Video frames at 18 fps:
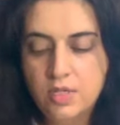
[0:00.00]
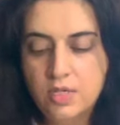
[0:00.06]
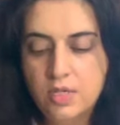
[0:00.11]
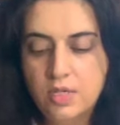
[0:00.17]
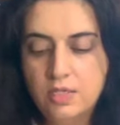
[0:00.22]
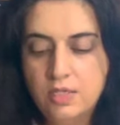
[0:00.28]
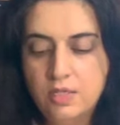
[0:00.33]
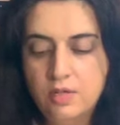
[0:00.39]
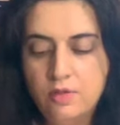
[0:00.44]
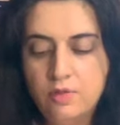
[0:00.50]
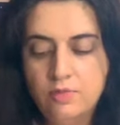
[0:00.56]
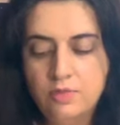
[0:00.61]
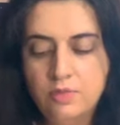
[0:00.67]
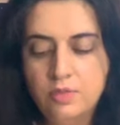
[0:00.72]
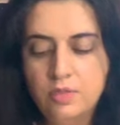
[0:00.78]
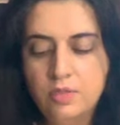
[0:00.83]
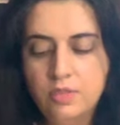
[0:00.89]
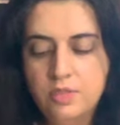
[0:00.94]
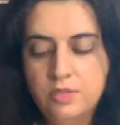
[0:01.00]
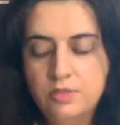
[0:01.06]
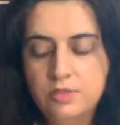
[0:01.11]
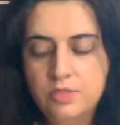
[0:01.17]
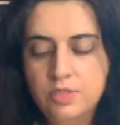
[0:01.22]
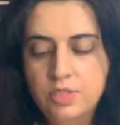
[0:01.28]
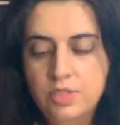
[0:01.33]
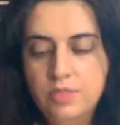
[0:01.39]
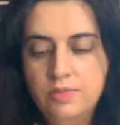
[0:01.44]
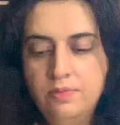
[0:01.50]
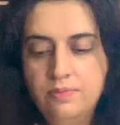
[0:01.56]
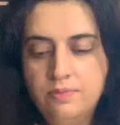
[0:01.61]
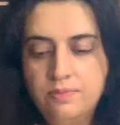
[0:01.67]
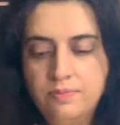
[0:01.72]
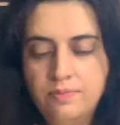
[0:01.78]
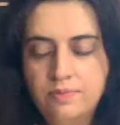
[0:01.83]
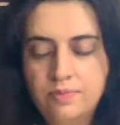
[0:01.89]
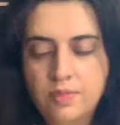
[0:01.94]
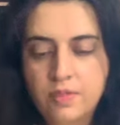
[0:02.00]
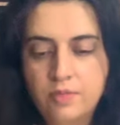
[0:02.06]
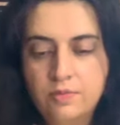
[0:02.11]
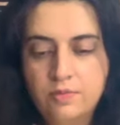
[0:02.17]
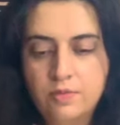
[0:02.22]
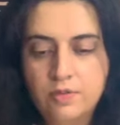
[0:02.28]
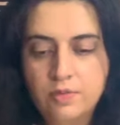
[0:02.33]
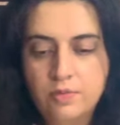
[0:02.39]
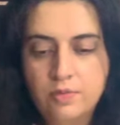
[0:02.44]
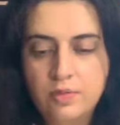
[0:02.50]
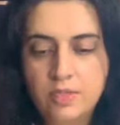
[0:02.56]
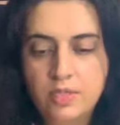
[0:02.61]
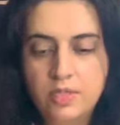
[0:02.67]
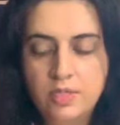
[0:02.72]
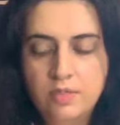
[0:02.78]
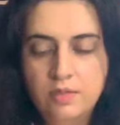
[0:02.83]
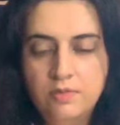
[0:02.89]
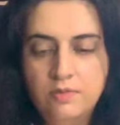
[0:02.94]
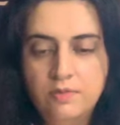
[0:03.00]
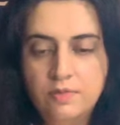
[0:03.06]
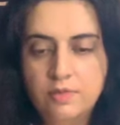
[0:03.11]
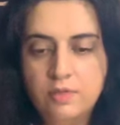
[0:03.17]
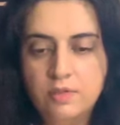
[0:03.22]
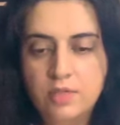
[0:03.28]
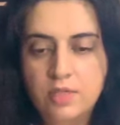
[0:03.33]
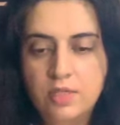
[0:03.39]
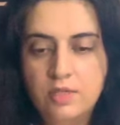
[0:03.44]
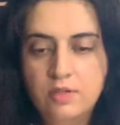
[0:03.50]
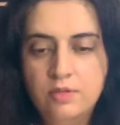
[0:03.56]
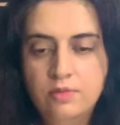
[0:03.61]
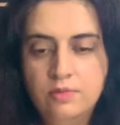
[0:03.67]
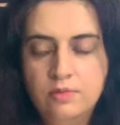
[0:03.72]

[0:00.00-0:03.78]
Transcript: And the overall energy for the reading for Leo,